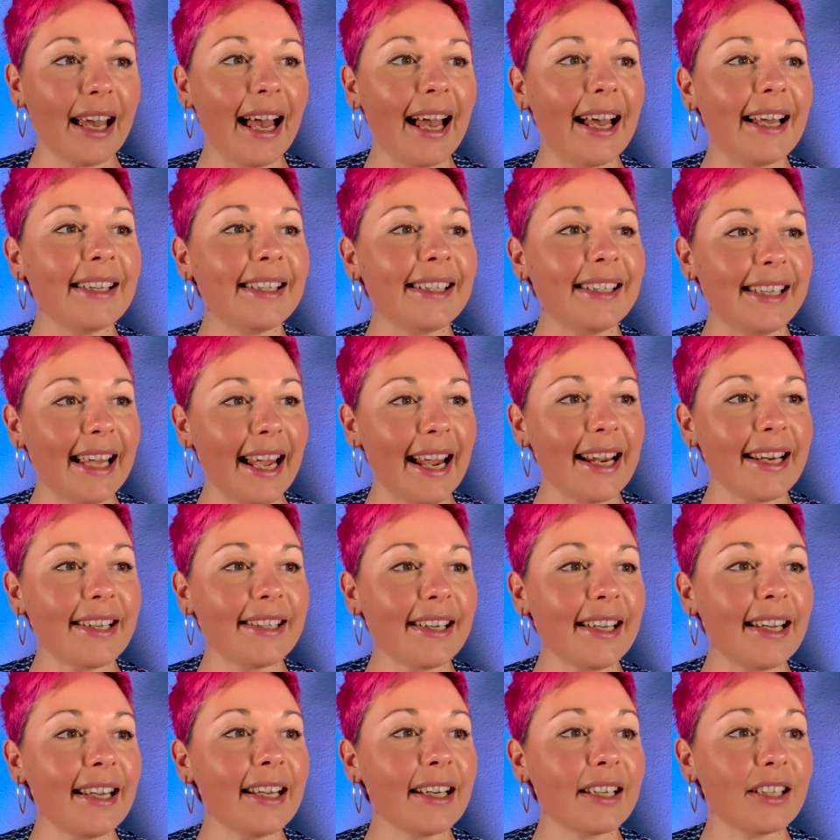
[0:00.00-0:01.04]
as
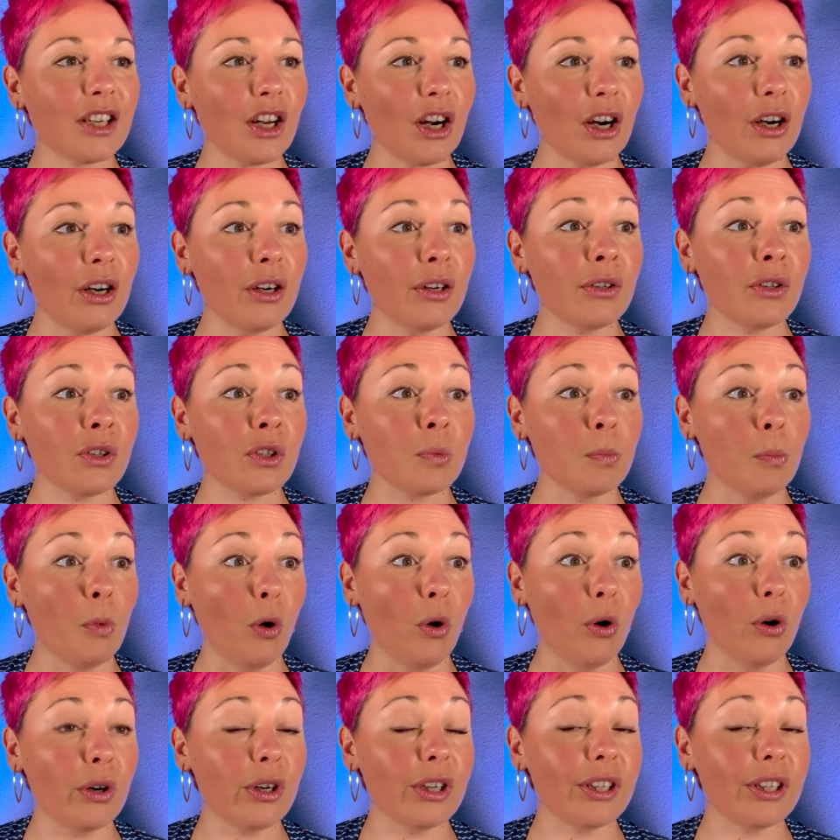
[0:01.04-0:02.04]
dating turns more